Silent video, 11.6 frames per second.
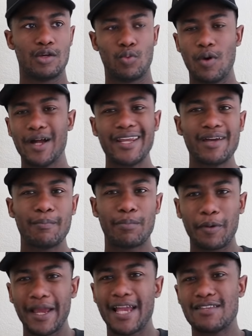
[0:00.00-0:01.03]
what
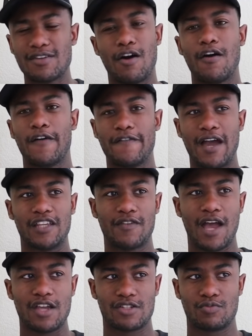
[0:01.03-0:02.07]
brands are fast
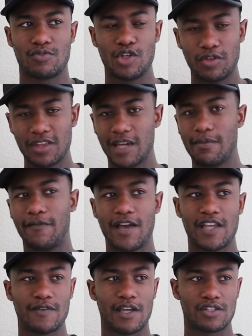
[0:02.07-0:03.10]
fashion. When you think about
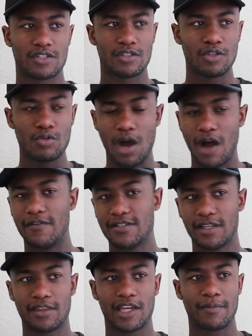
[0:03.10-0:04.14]
fast fashion, you
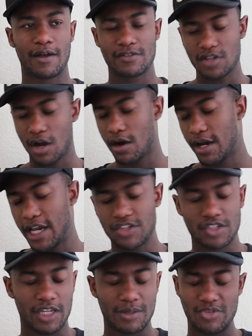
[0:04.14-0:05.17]
obviously think about Zara,
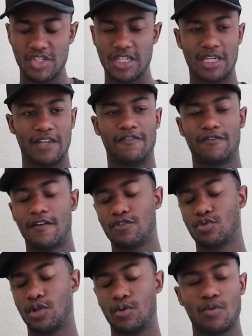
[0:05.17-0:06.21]
H&M, Shein, Forever
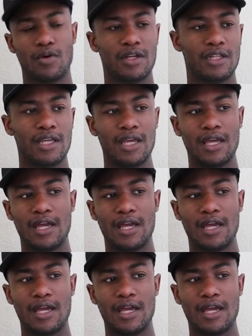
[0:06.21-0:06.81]
21,